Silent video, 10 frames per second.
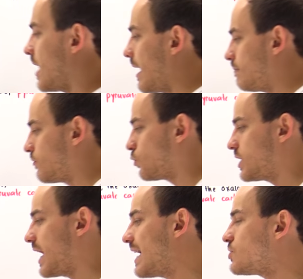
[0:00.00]
type of
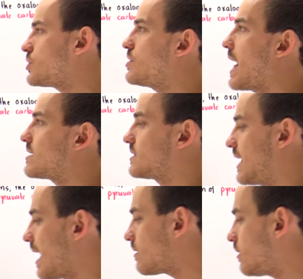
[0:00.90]
reaction that is
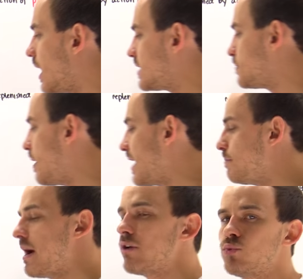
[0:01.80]
catalyzed by
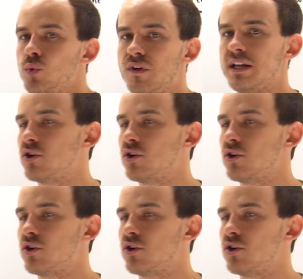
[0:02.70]
pyruvate